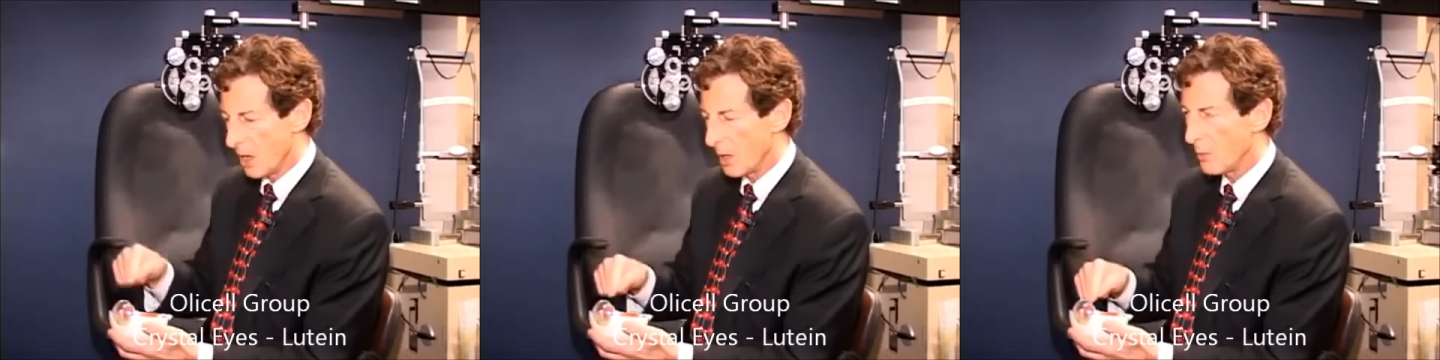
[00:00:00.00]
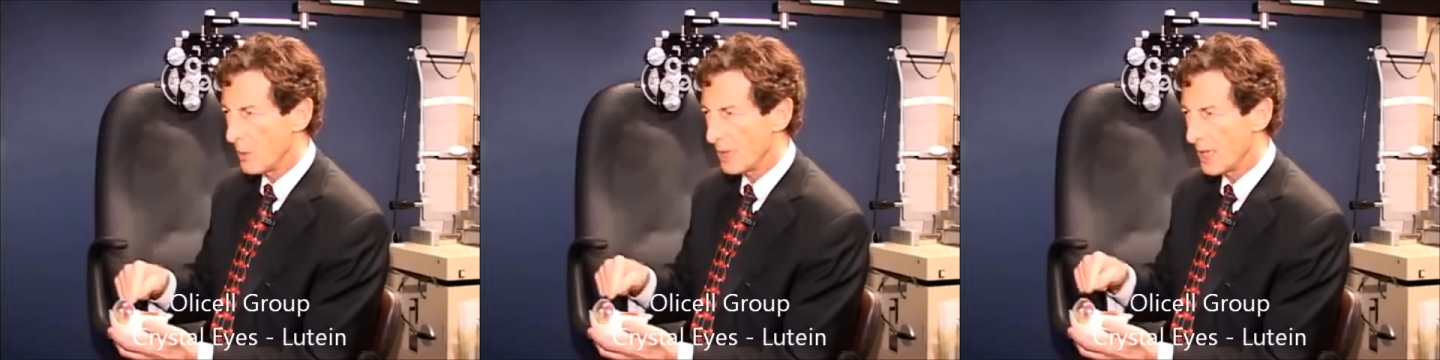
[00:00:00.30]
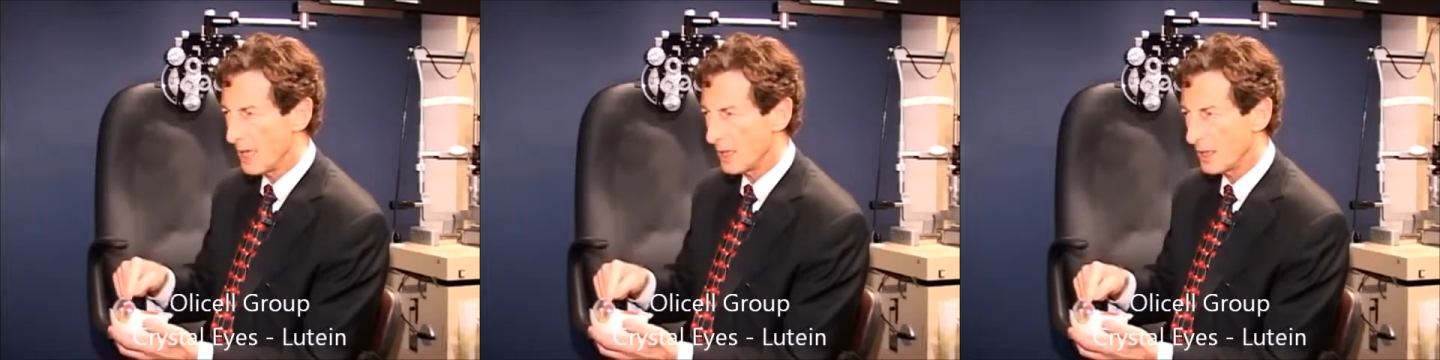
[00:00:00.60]
are
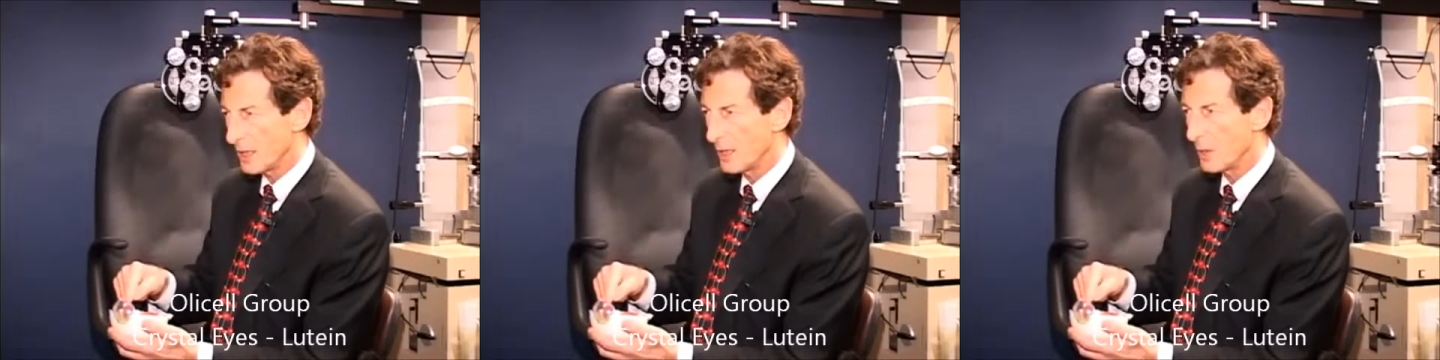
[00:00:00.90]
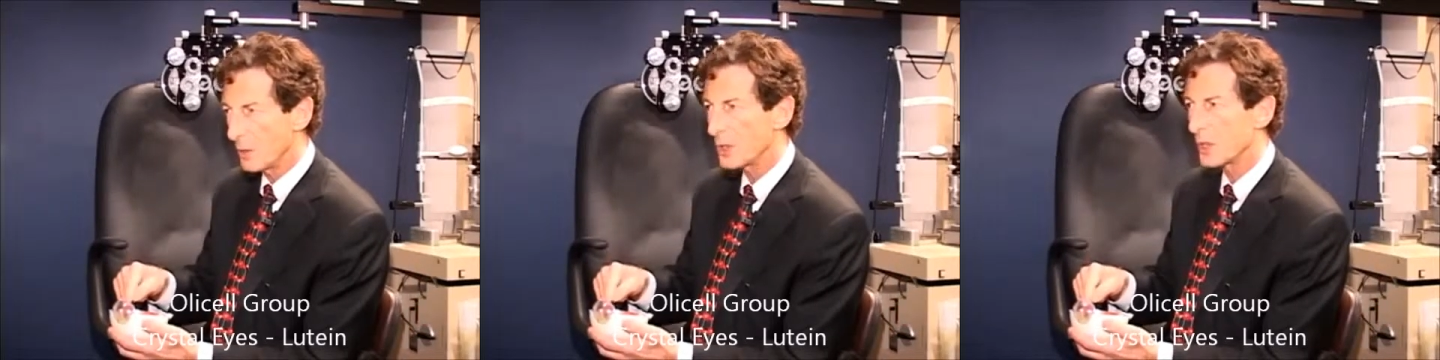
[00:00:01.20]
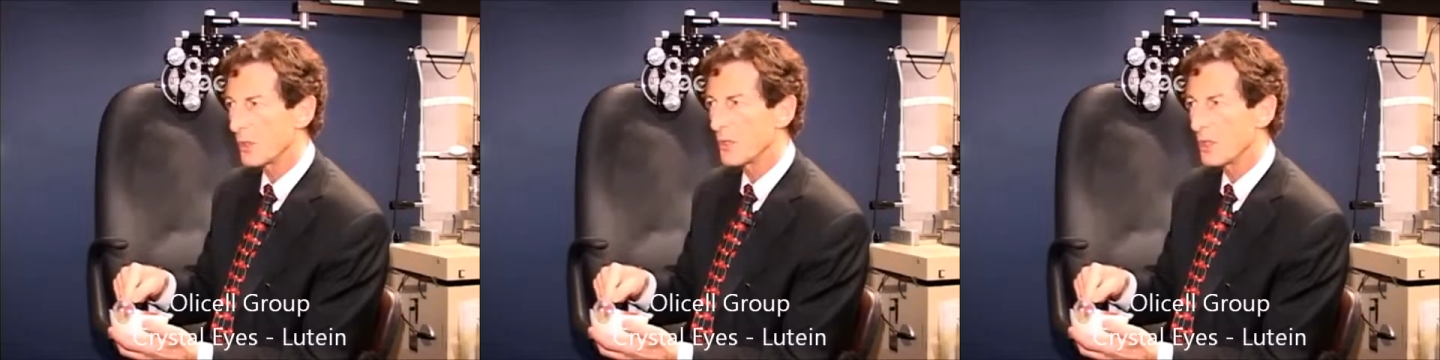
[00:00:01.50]
protected to a
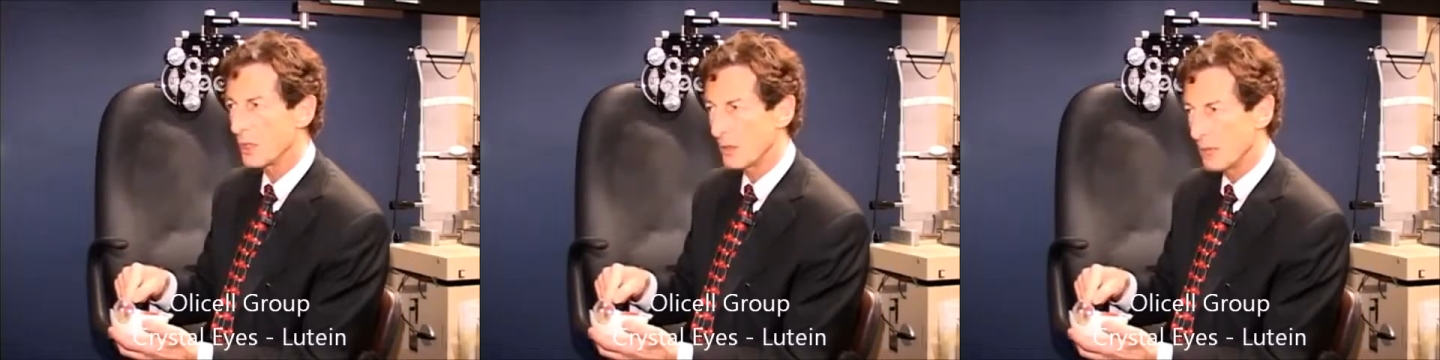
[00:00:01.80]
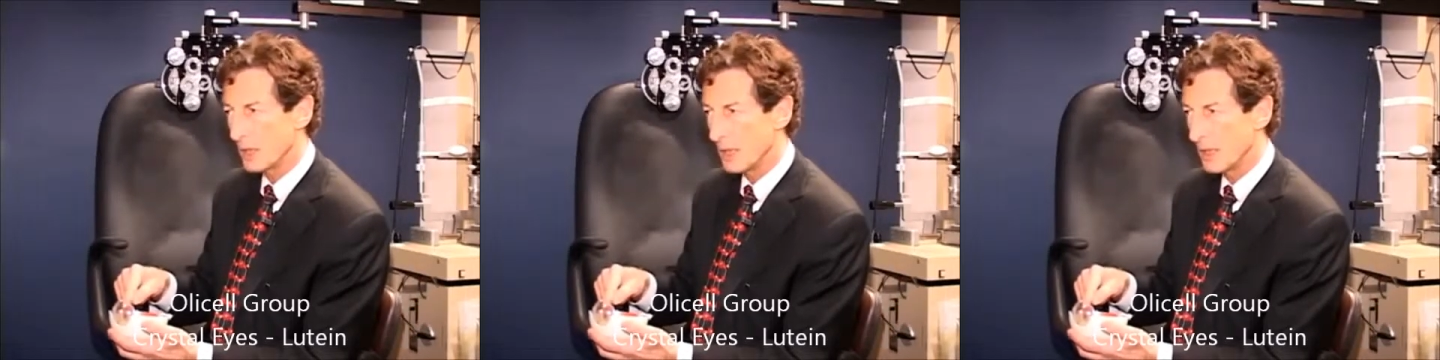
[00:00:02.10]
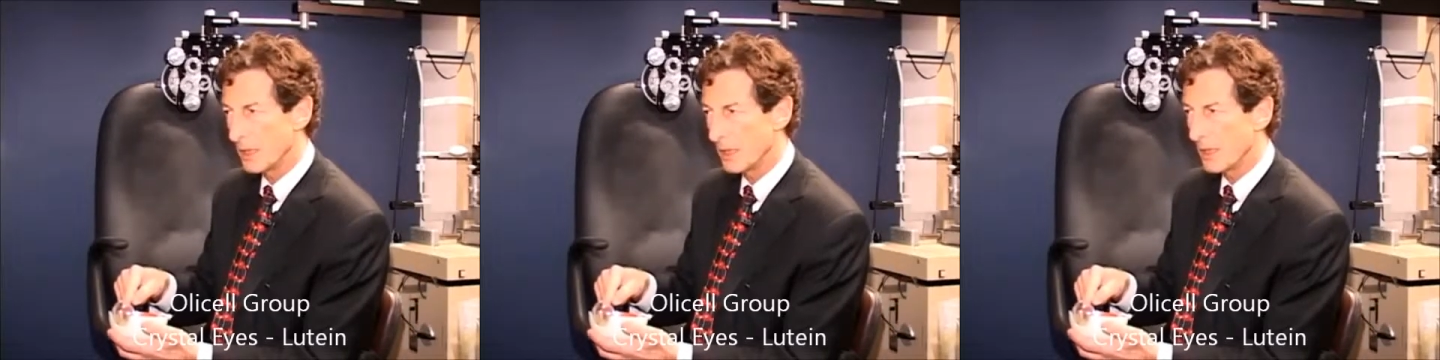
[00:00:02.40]
certain
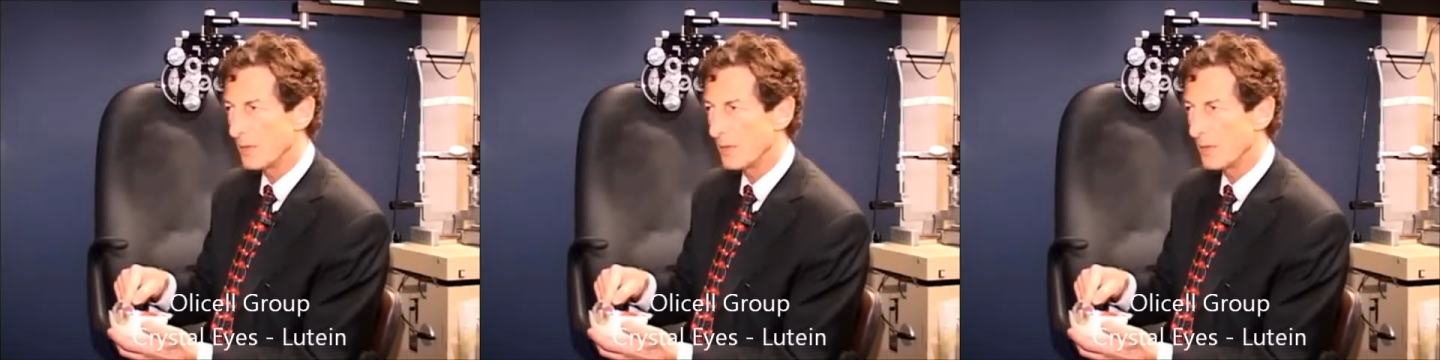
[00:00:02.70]
degree